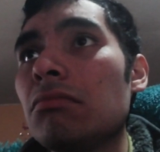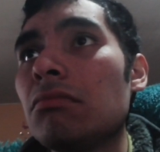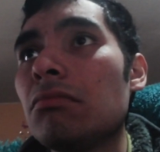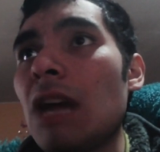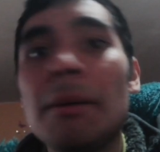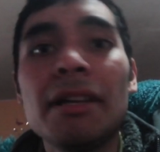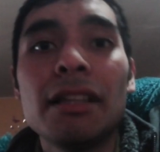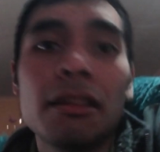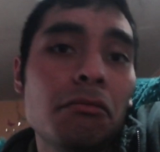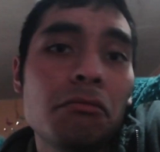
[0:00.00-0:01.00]
I
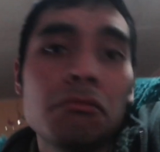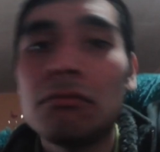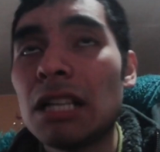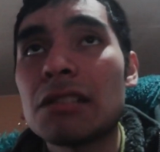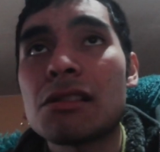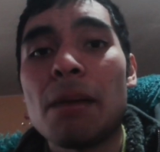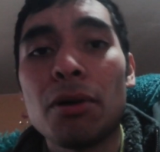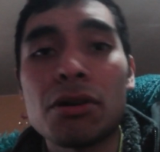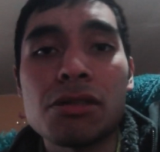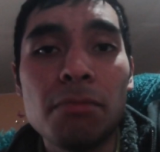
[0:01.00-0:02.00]
mean, that's a
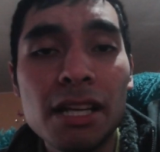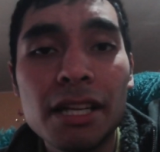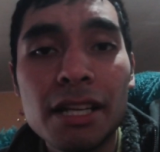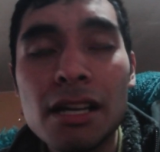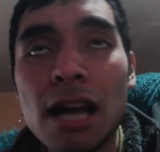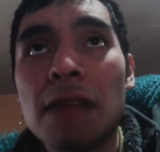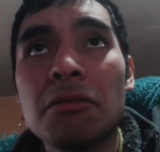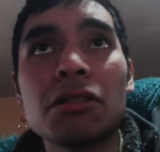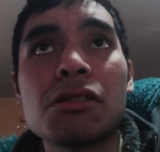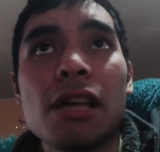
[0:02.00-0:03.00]
possibility. I'm
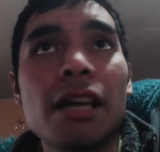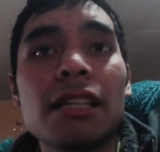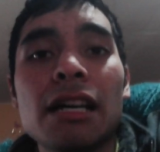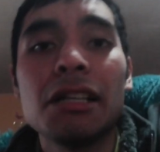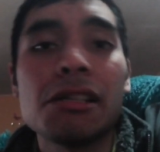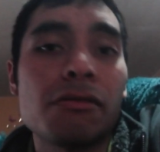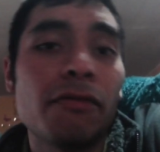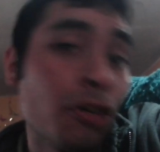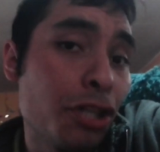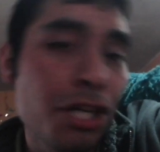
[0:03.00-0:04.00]
not saying that is
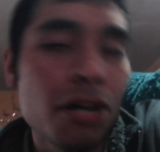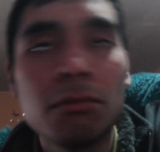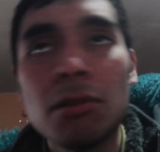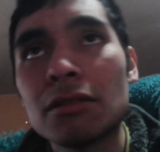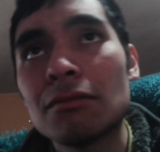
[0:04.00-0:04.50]
for sure, but